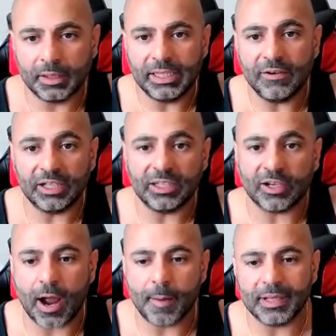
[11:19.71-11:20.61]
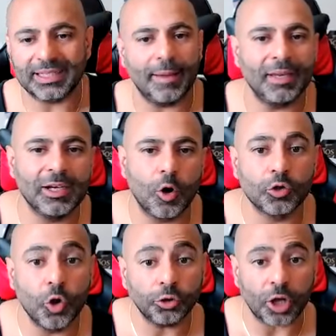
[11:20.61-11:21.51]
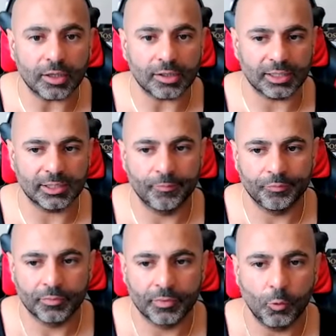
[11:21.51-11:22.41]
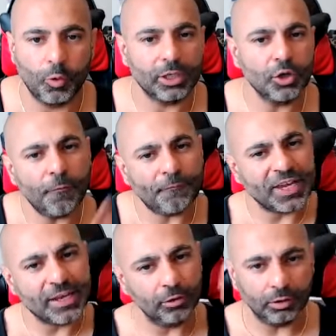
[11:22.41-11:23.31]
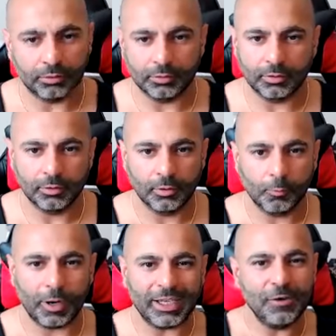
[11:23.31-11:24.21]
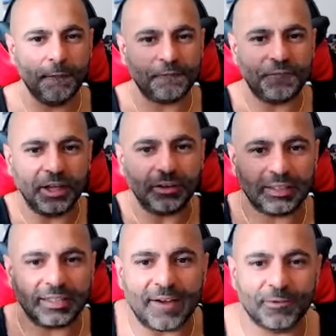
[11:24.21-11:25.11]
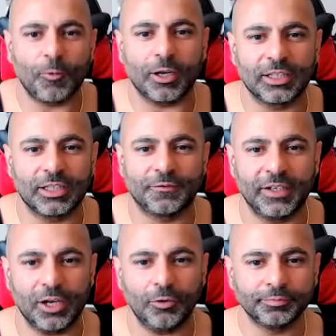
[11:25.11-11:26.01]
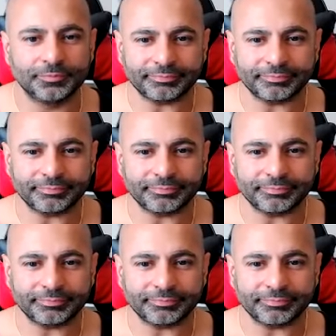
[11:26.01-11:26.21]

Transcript: Leave it in the comments. Let me know your thoughts, what you feel, what you felt after watching this video,